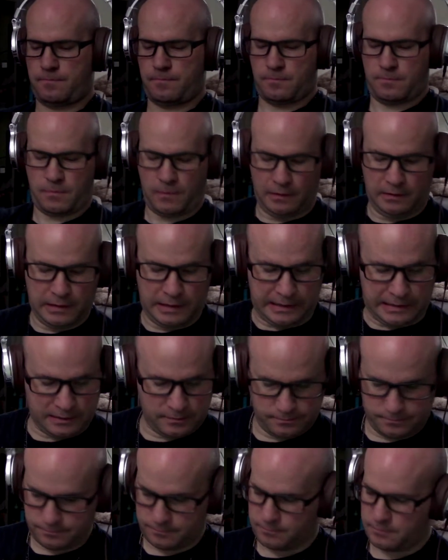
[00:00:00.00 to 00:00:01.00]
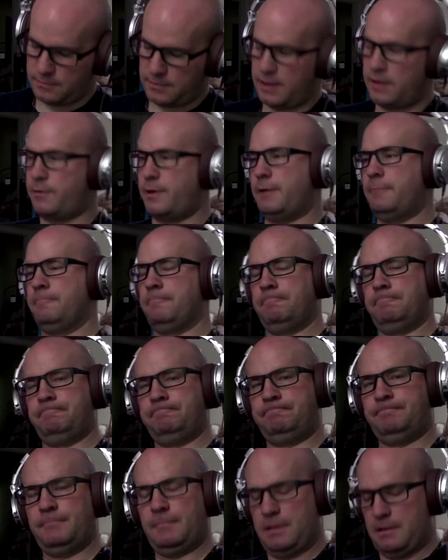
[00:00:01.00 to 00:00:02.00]
Yeah. Anyway,
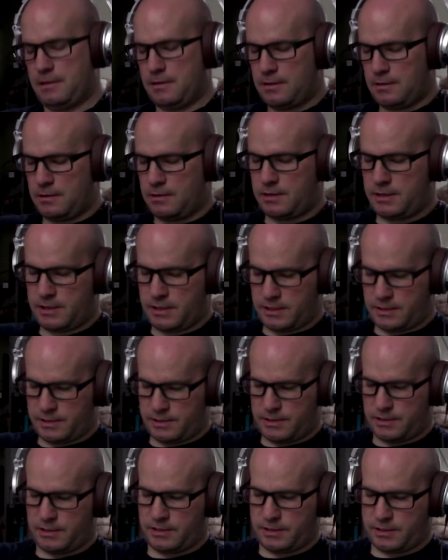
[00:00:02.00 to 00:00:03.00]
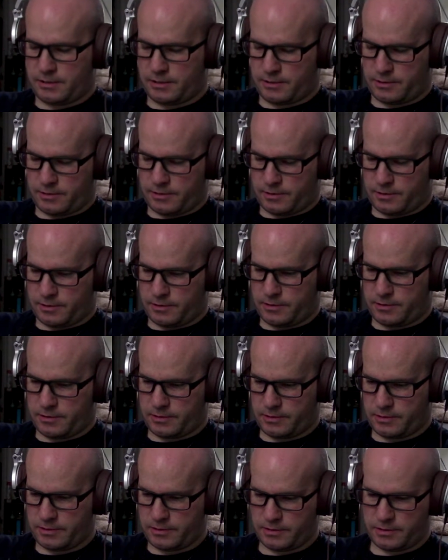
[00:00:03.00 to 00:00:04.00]
let's see here.
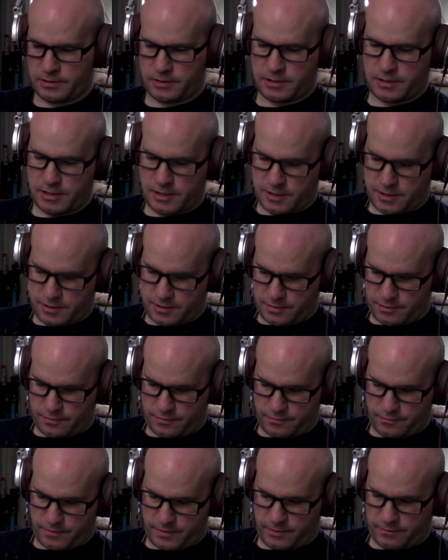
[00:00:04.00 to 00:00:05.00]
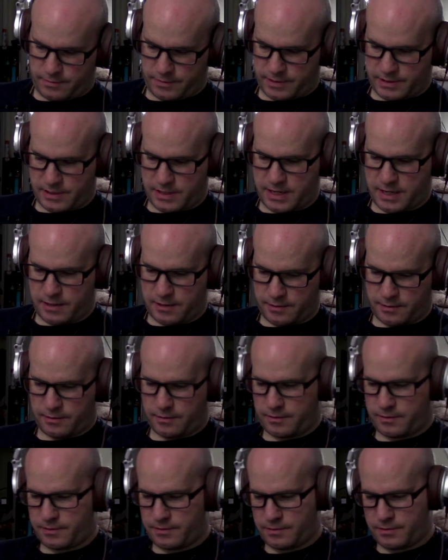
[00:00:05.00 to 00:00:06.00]
Where was that other
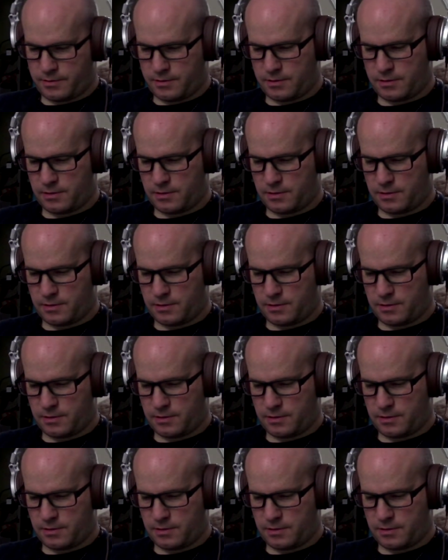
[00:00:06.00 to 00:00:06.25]
thing?